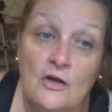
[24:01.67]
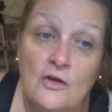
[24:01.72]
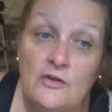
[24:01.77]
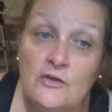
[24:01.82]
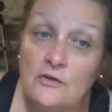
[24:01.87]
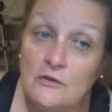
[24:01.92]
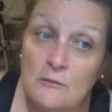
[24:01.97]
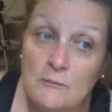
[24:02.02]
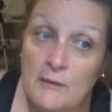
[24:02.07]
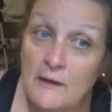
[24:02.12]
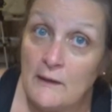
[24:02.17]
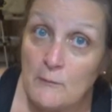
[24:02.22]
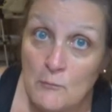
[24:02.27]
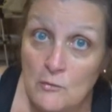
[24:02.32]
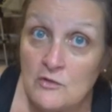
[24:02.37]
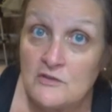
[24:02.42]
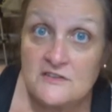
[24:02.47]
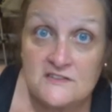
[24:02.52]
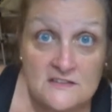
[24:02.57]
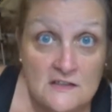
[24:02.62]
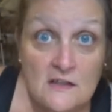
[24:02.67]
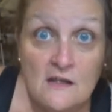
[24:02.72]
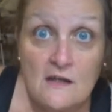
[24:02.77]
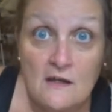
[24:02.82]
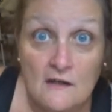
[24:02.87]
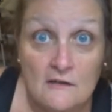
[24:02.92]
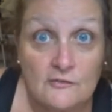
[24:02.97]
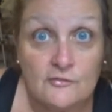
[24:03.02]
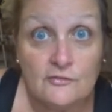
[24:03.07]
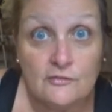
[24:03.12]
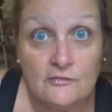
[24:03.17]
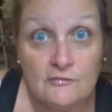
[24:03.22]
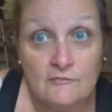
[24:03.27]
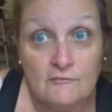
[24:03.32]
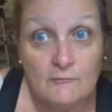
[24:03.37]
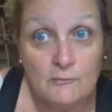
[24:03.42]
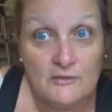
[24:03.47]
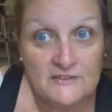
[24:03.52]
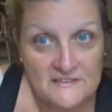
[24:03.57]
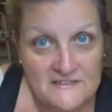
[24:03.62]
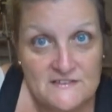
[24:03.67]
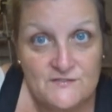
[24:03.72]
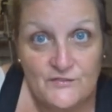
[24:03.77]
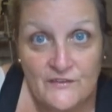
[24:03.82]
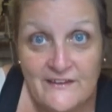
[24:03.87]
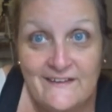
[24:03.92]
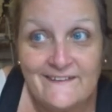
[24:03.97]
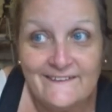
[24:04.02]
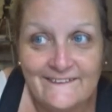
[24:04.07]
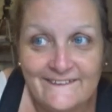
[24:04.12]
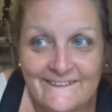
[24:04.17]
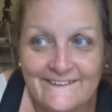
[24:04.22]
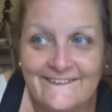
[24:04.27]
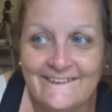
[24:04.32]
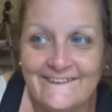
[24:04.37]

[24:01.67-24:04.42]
you can buy more stuff, which is fun.